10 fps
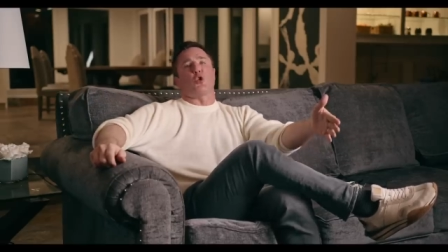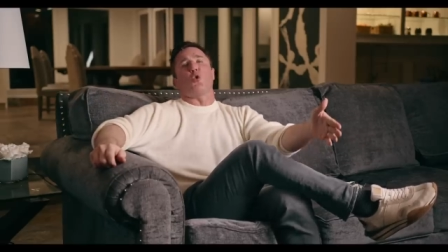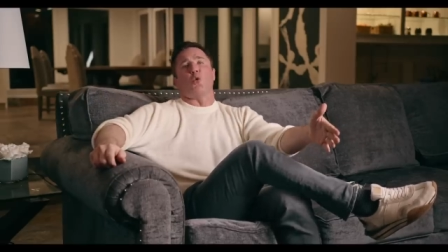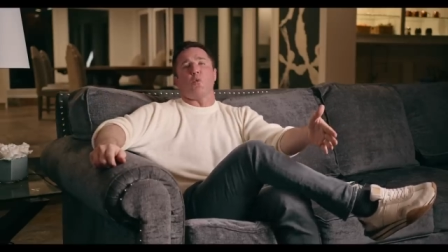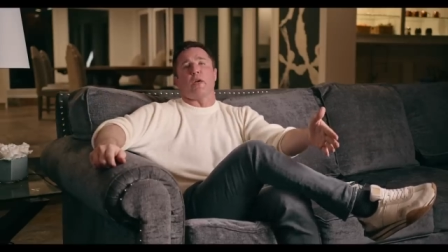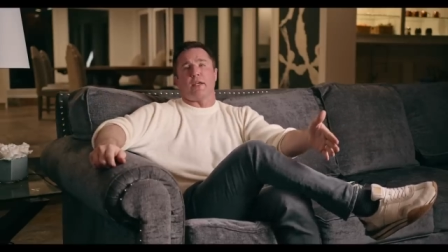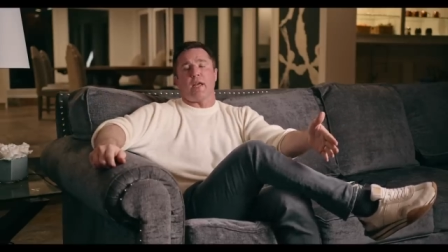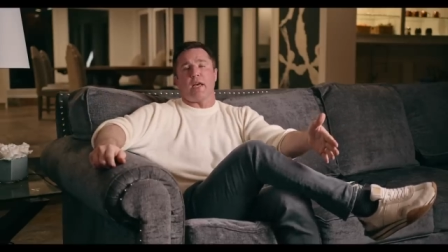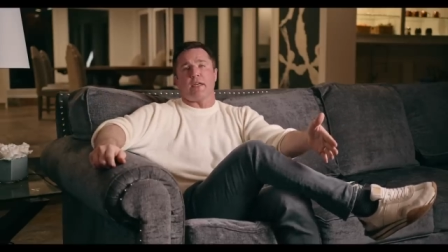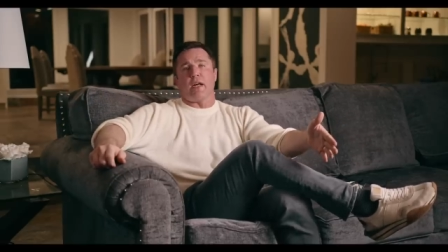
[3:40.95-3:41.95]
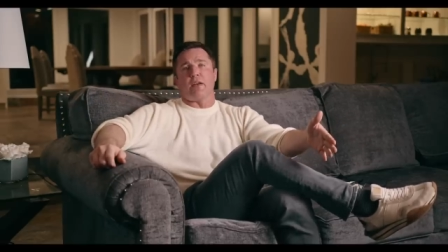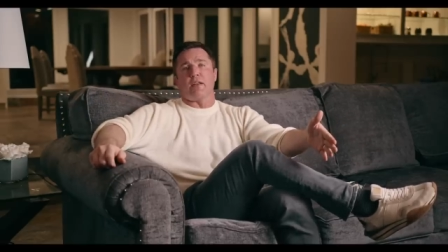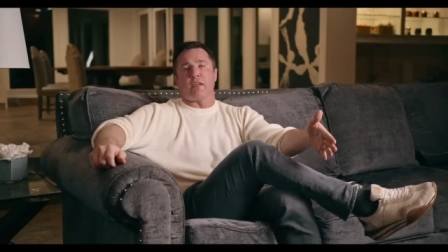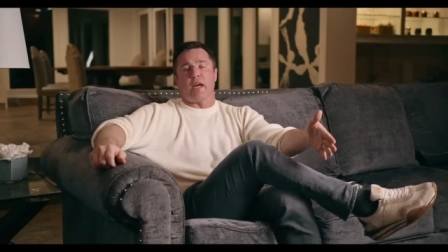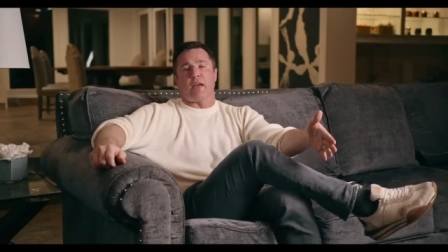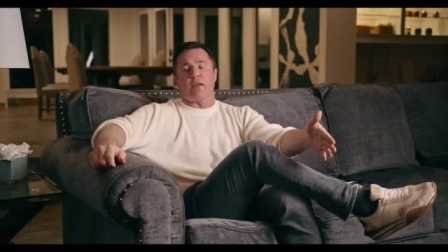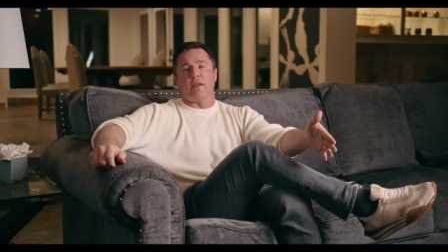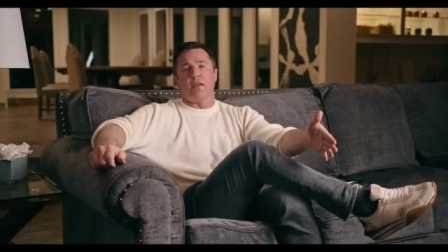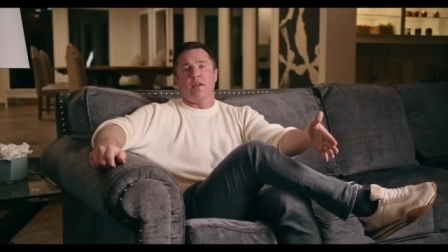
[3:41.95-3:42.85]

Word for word: sure will get taken down in the second.